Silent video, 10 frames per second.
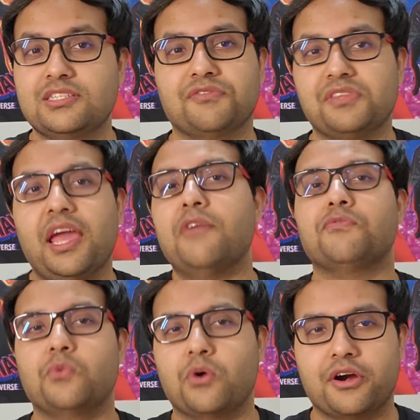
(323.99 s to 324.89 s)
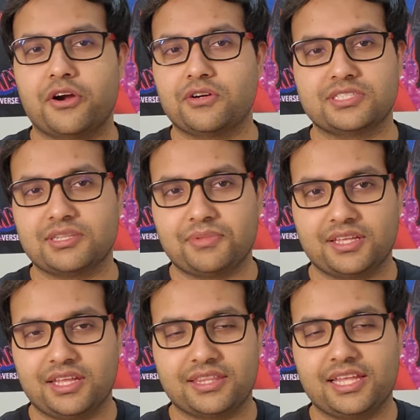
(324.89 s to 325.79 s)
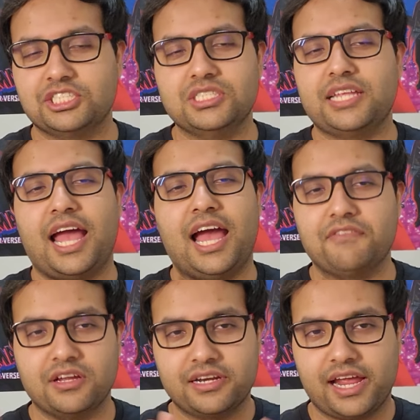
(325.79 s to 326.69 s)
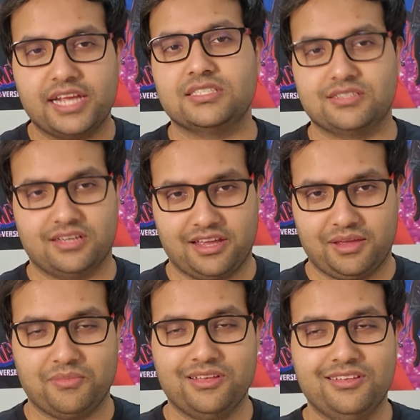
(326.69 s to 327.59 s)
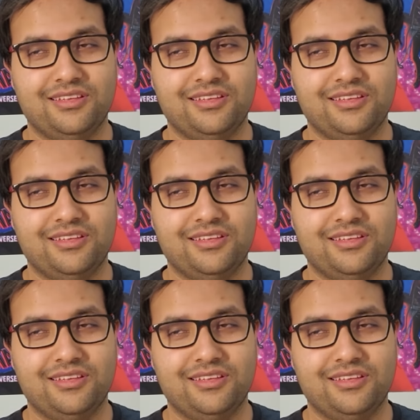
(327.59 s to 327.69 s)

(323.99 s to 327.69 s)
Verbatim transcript: of the F word or something like that. Just have a nice time.